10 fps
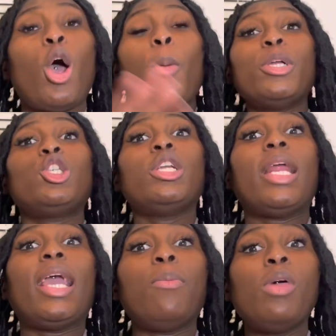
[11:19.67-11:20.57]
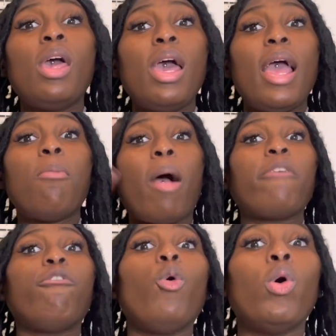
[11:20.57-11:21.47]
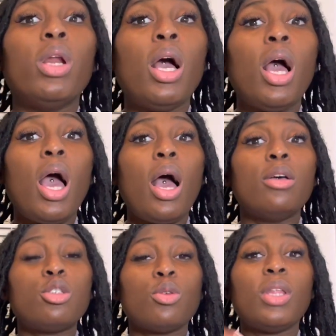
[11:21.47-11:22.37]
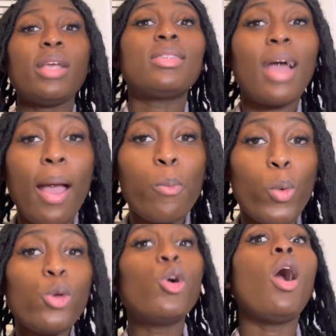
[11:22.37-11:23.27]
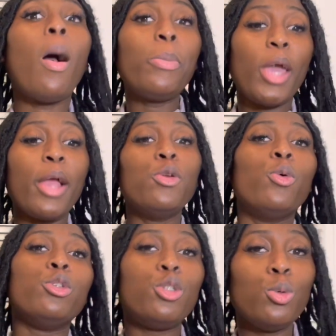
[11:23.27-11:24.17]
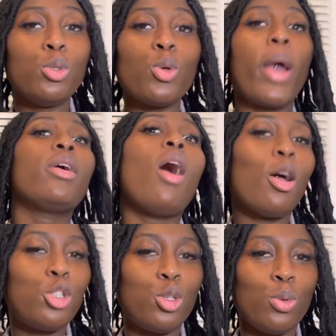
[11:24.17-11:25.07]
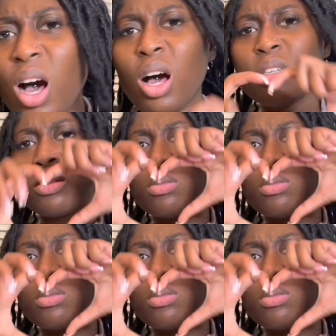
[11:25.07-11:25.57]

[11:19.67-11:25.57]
put your name in my phone. So next time when you call me, I know it's you. So I got you. I